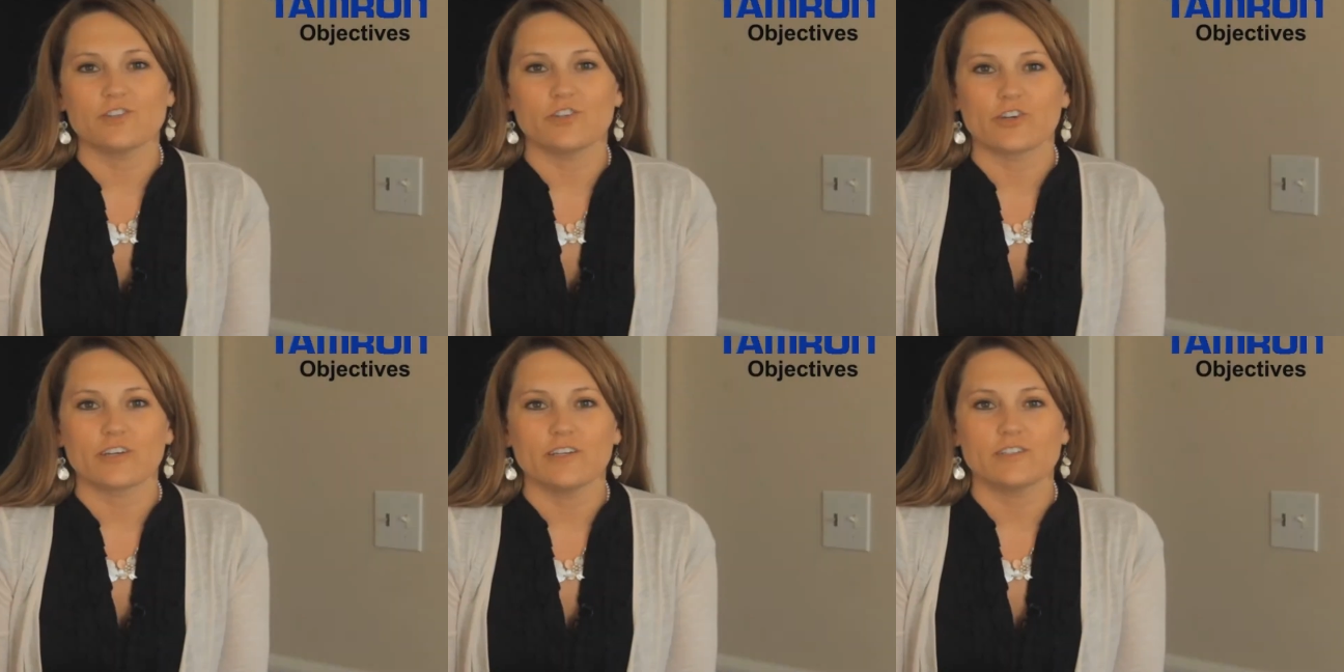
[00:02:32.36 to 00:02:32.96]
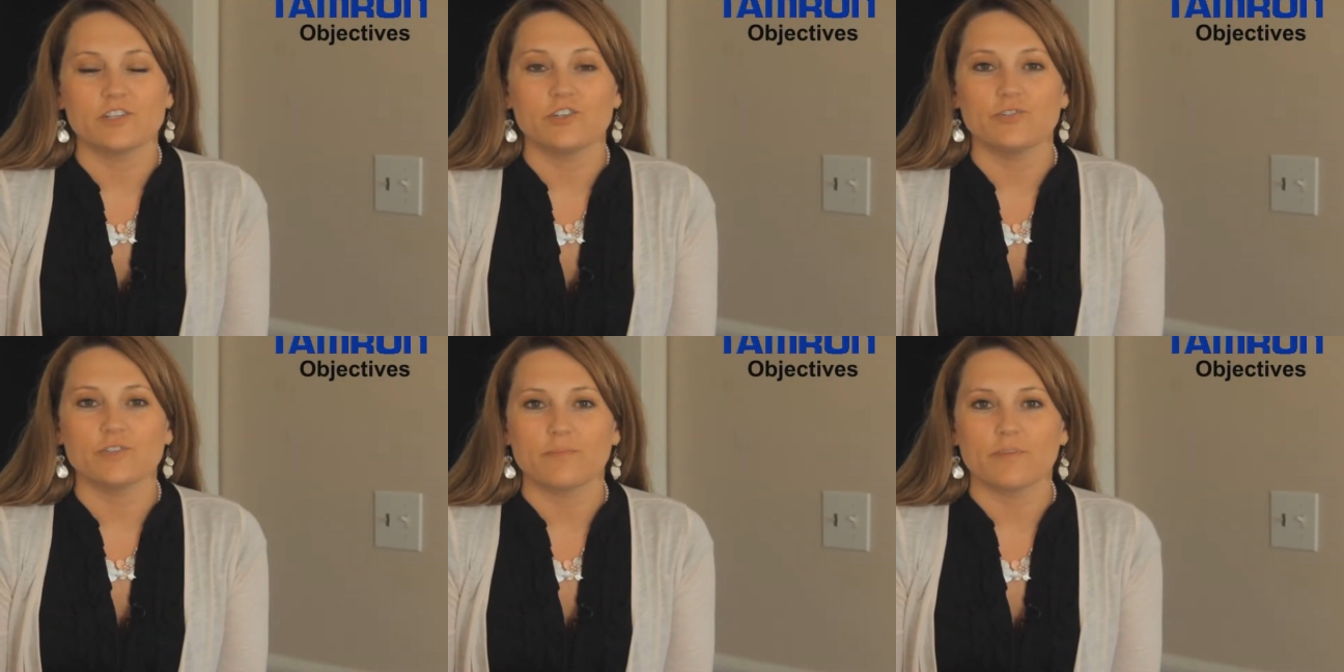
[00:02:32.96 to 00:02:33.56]
this look is to
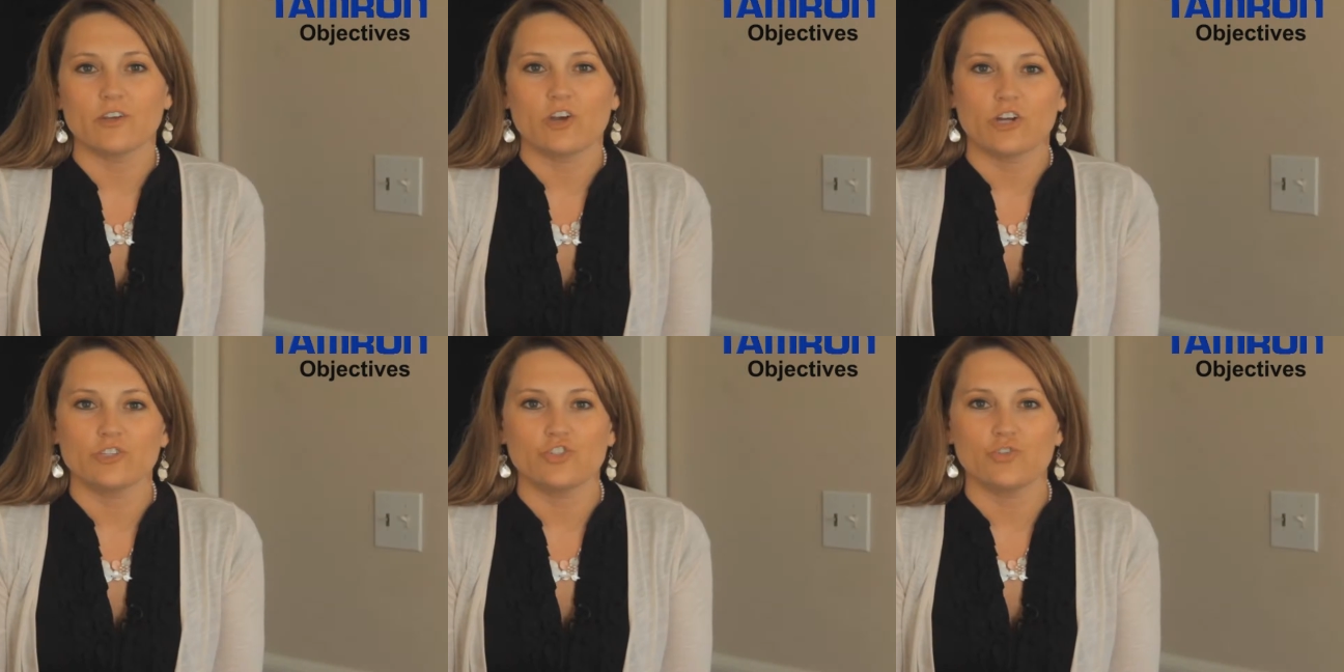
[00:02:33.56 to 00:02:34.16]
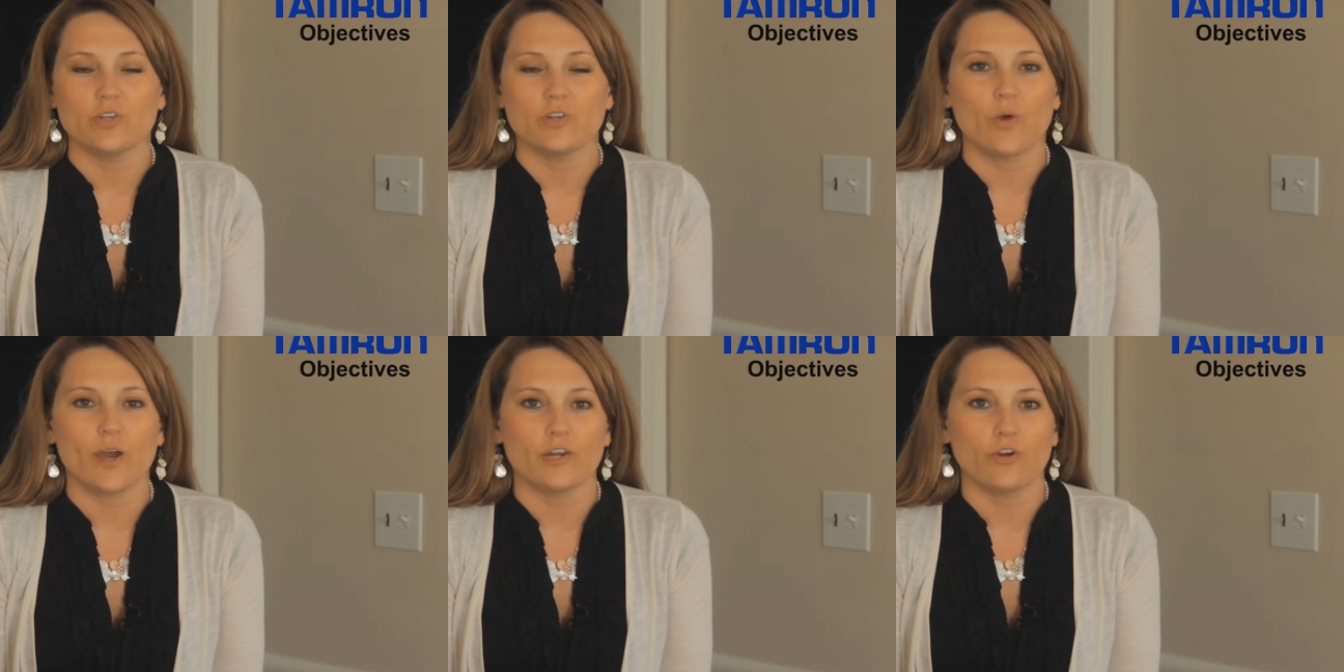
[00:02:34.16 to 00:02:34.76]
do something called
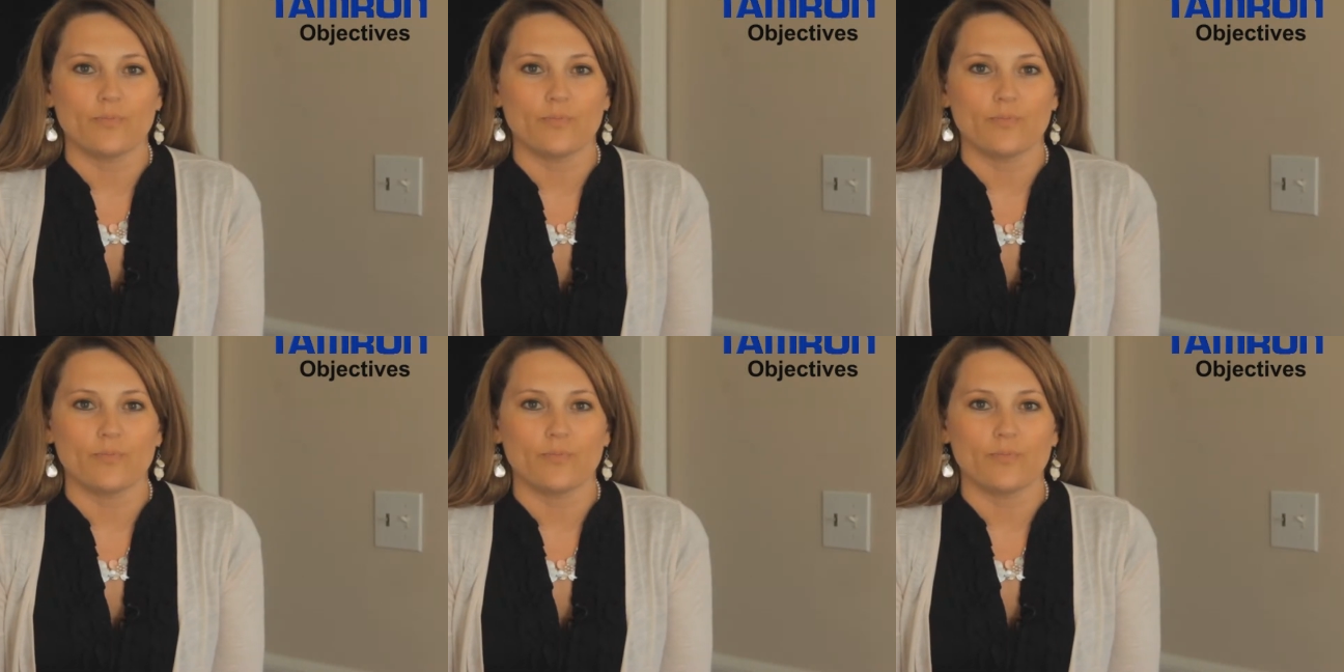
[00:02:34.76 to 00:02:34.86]
shooting wide